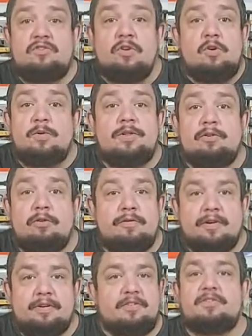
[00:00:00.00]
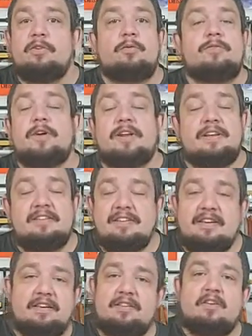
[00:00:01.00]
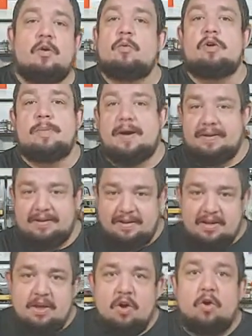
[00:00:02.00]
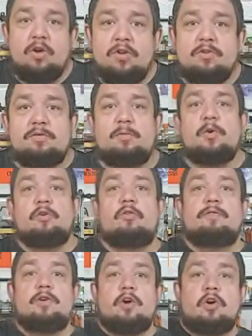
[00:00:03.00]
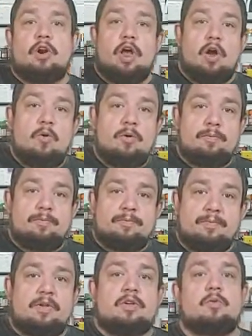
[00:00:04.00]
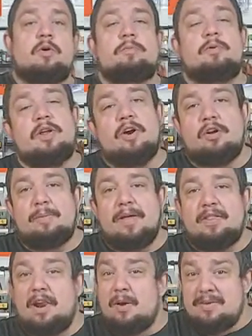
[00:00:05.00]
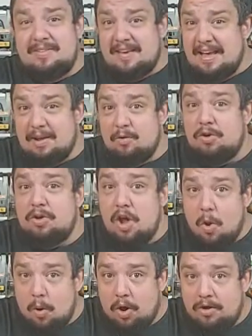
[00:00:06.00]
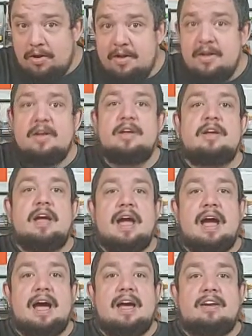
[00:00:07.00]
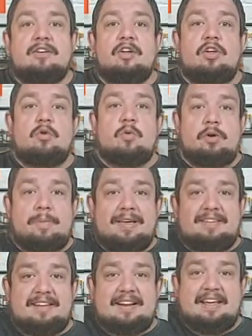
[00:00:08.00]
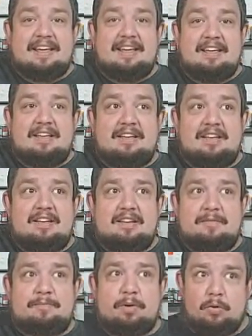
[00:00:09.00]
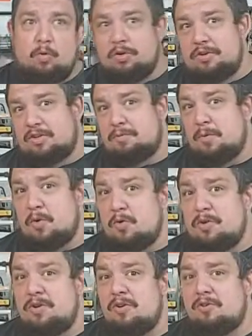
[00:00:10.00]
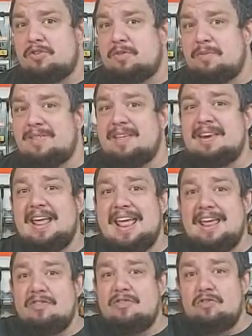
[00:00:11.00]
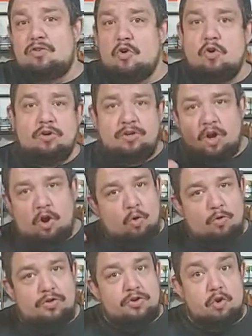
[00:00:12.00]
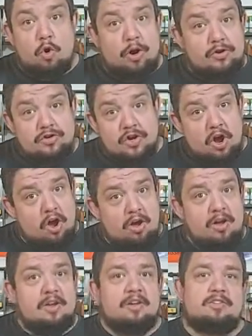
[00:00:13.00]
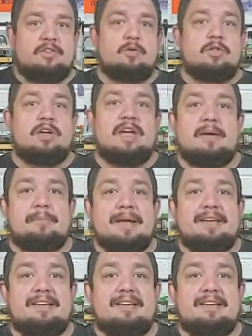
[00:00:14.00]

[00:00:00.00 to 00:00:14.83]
do it with your oven. It's so fucking easy. Don't worry about it. All you do is put your oven on low. You want to put it on about the lowest setting it will go on, and you want to basically put a wooden spoon or something in the door to hold the door ajar so that it